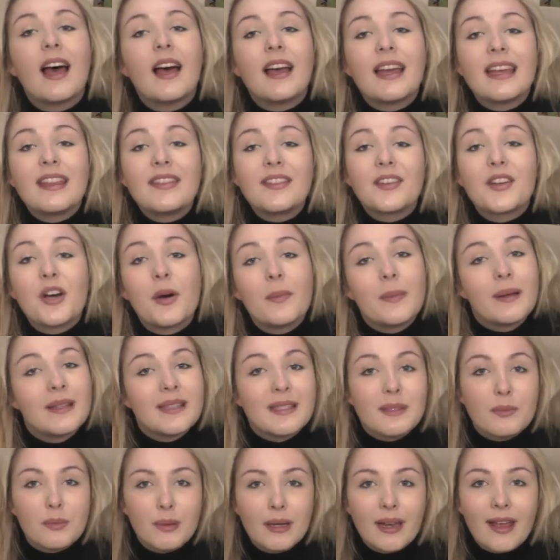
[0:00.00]
in the
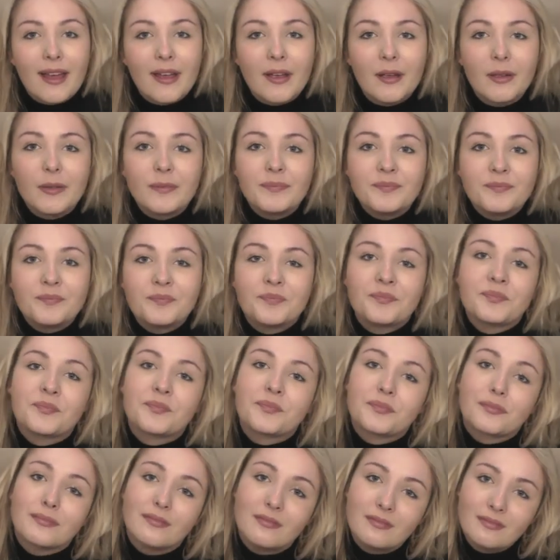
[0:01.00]
comments below,
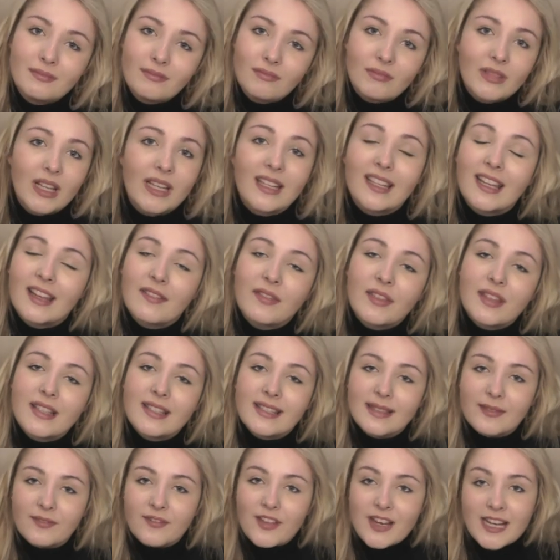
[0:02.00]
and give
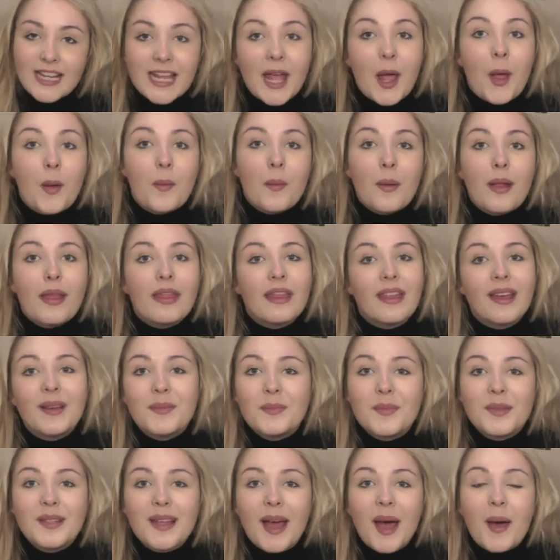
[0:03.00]
this video a
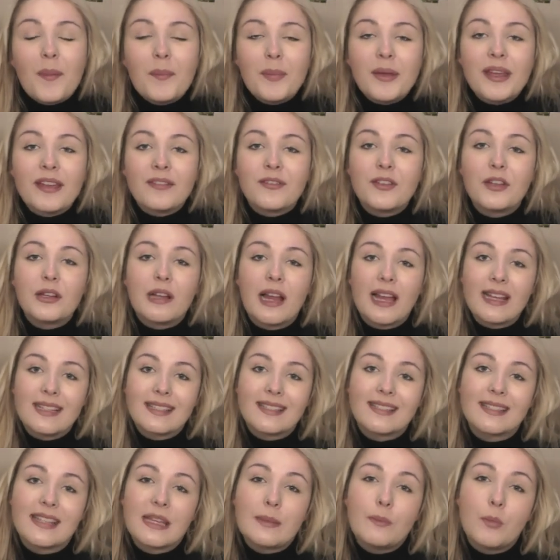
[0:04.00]
thumbs up if you'd like
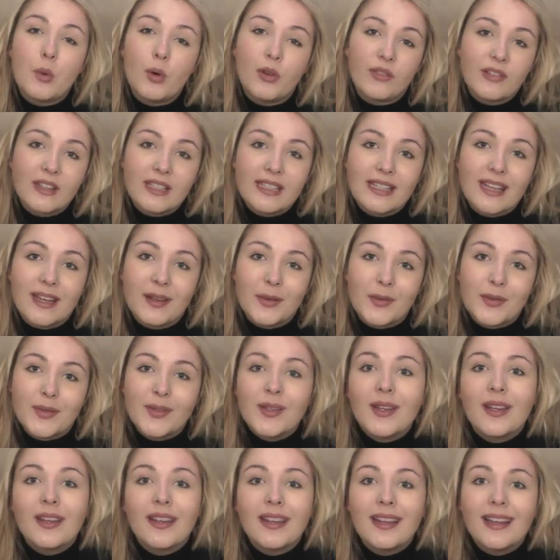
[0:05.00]
to see more
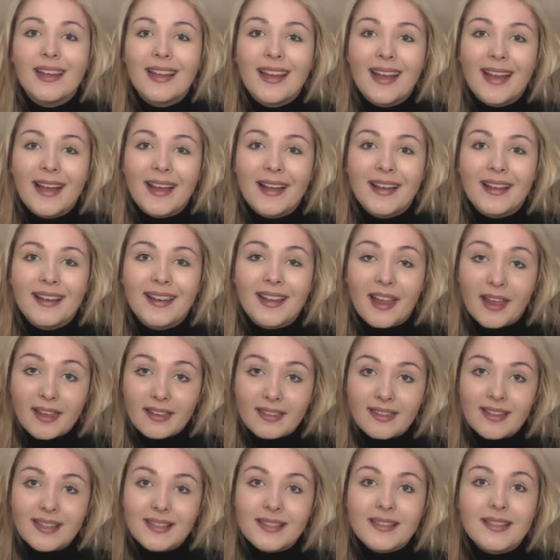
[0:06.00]
videos
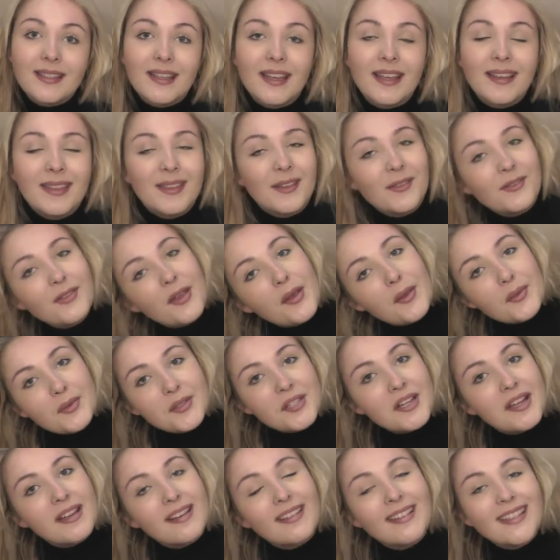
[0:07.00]
like this in the
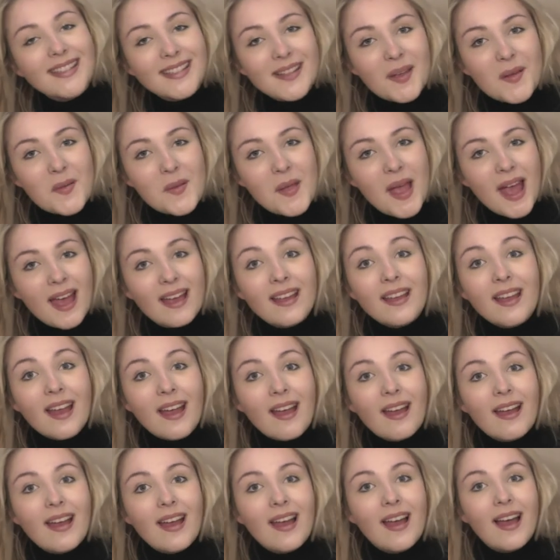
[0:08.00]
future. So yeah,
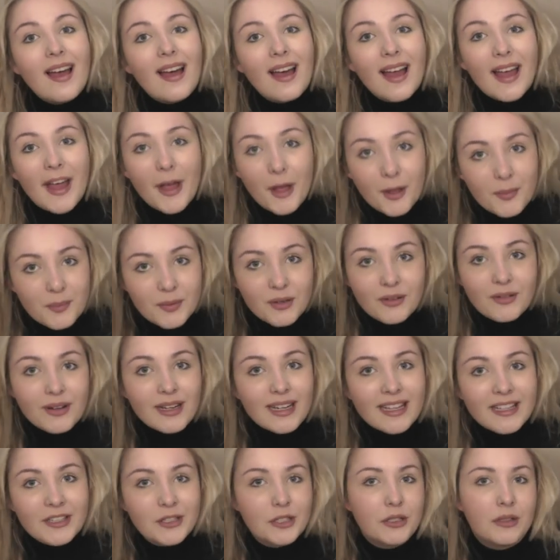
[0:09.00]
I hope you
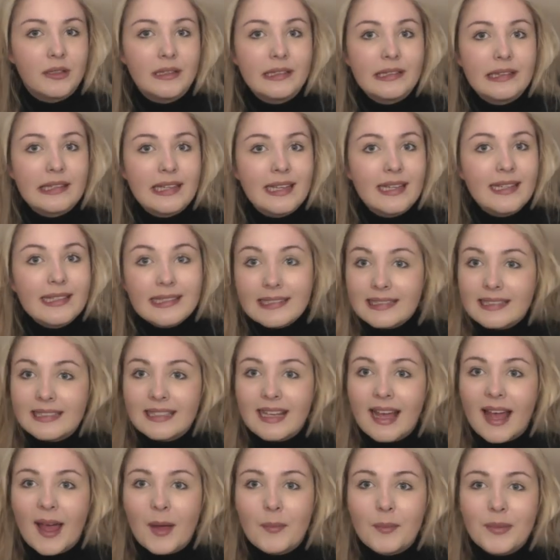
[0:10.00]
really enjoyed this.
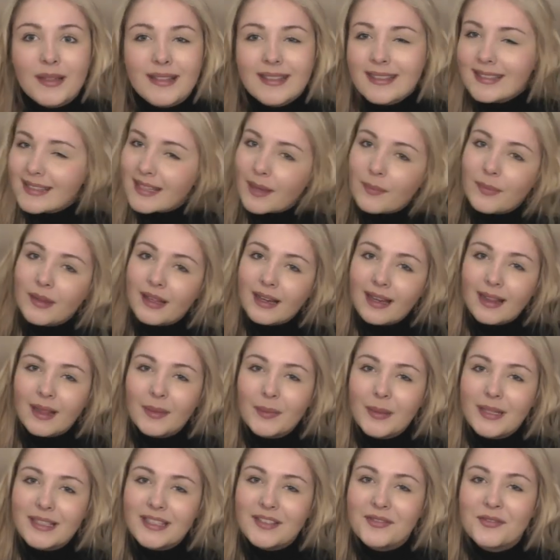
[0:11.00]
It's something a
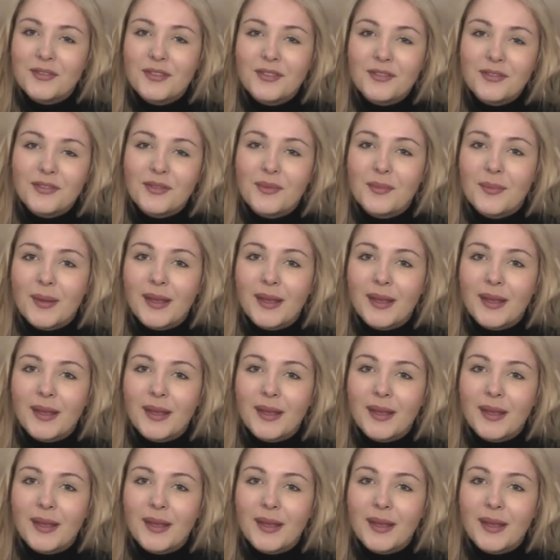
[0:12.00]
little bit different from